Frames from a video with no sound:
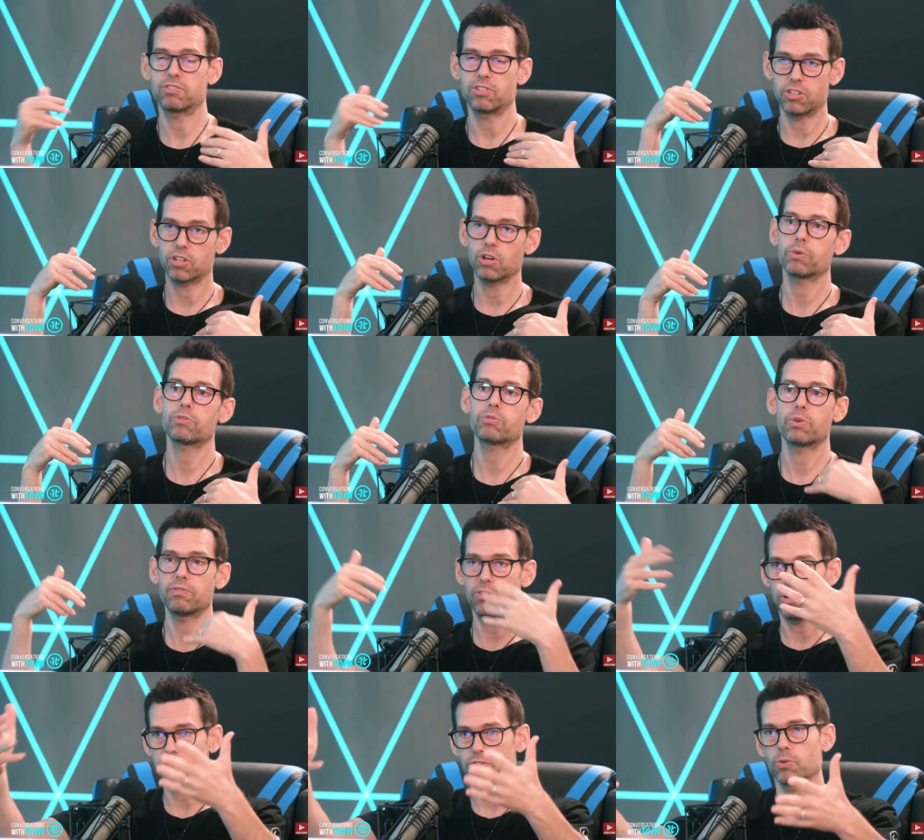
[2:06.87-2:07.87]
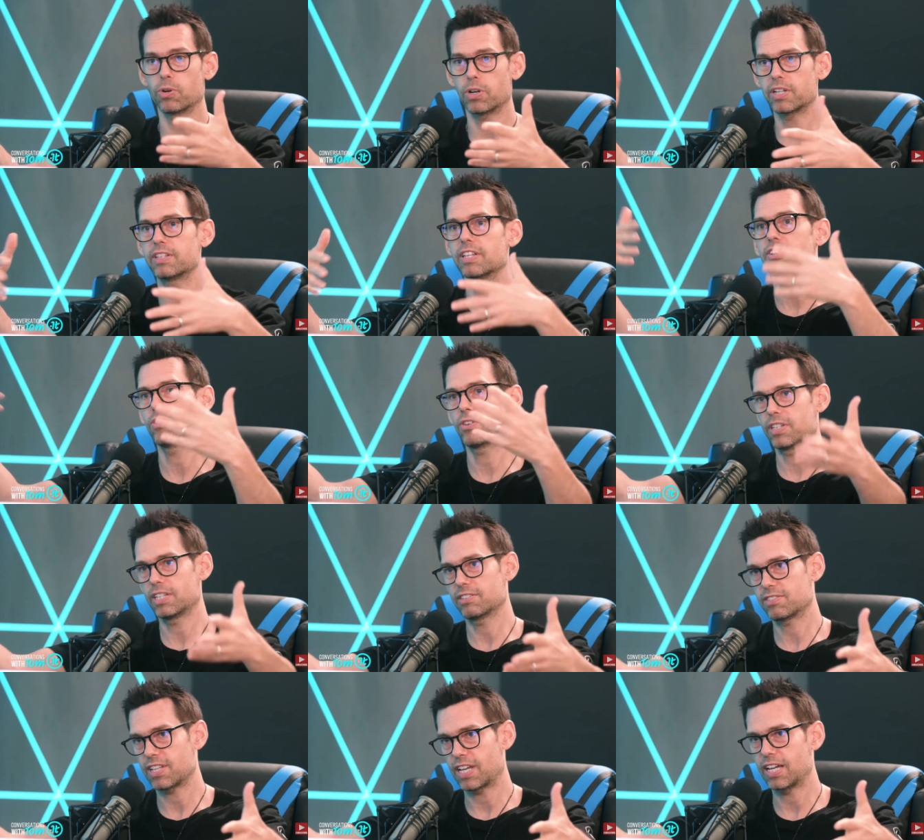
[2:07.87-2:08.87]
So you're going through a vault door and then you're on
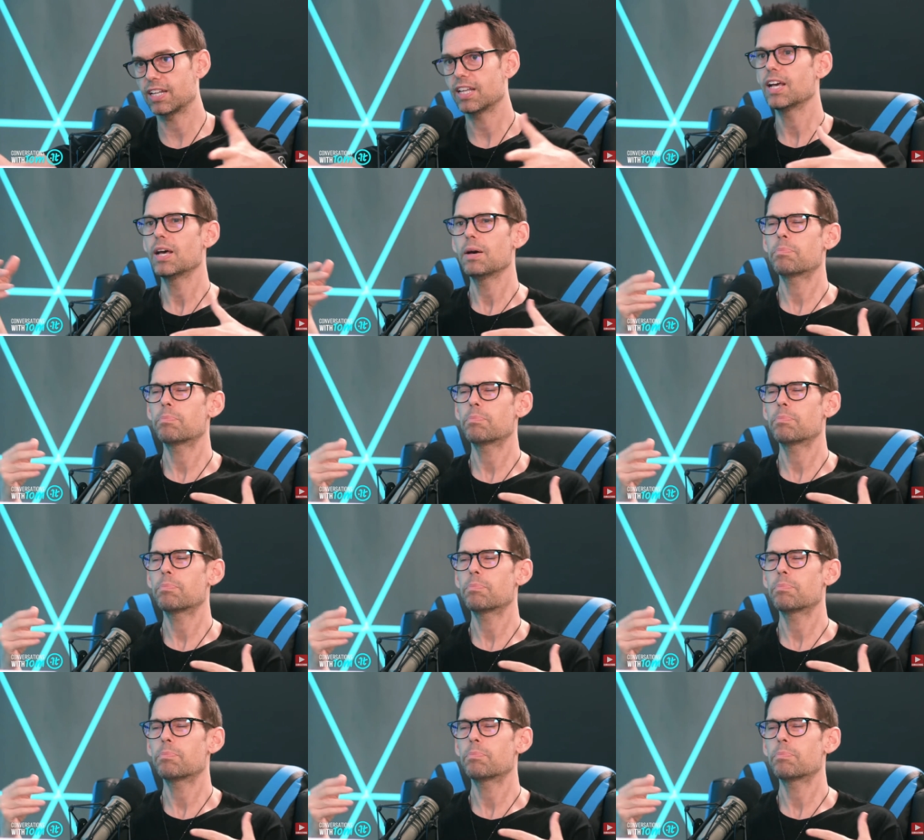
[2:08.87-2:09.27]
the inside,